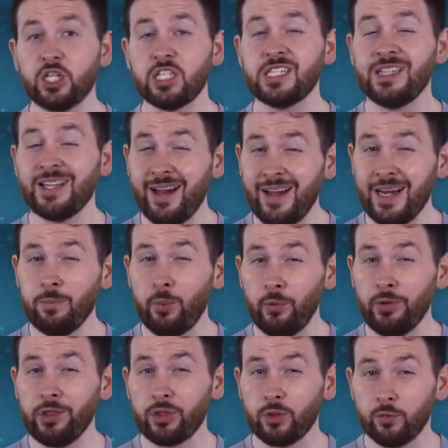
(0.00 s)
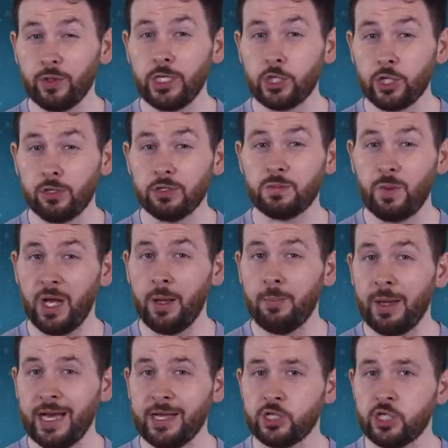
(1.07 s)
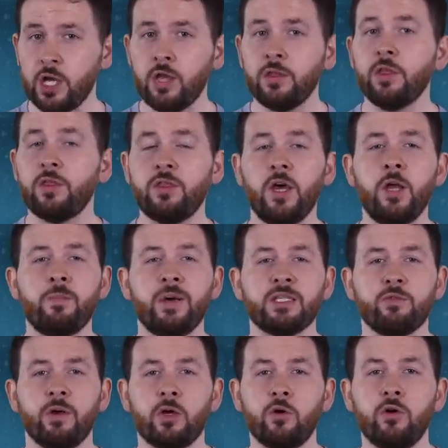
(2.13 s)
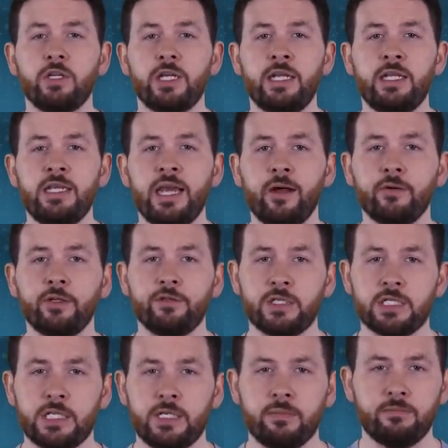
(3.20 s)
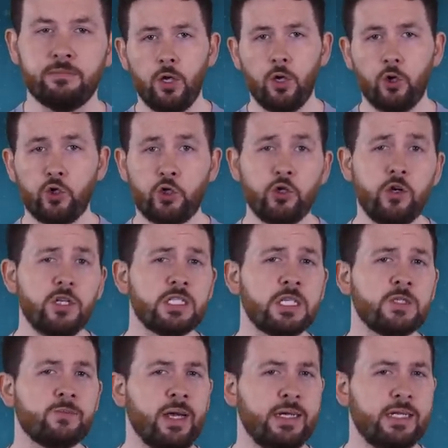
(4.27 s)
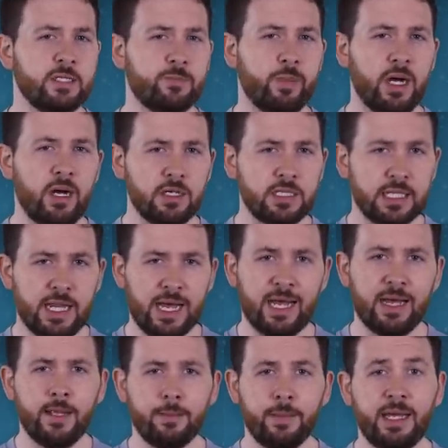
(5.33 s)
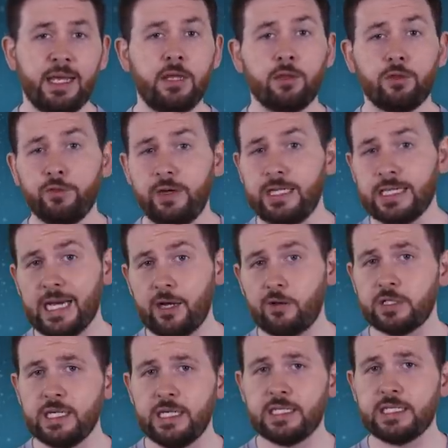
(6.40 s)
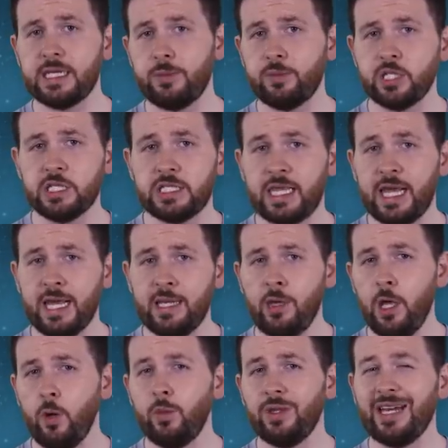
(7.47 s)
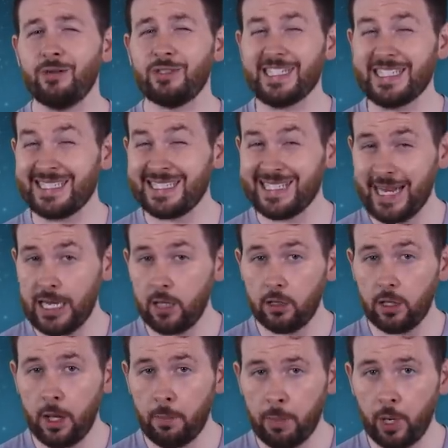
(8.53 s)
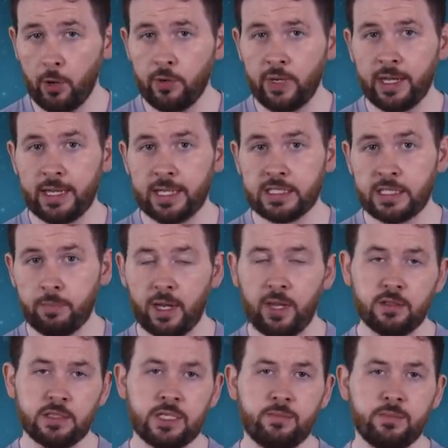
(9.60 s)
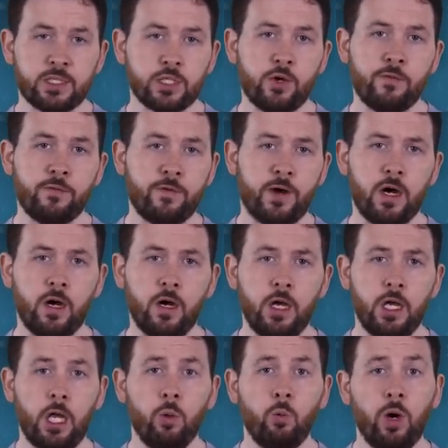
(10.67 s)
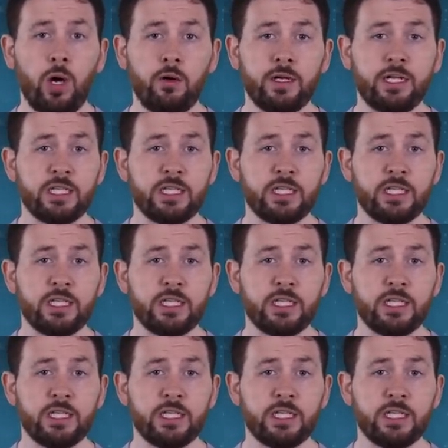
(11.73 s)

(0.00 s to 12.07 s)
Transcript: just 9.3 shots per match, the 3rd best record in the Eredivisie. Schuurs has played his part in that, making 3 tackles and interceptions a game without a single opponent getting past him so far, while an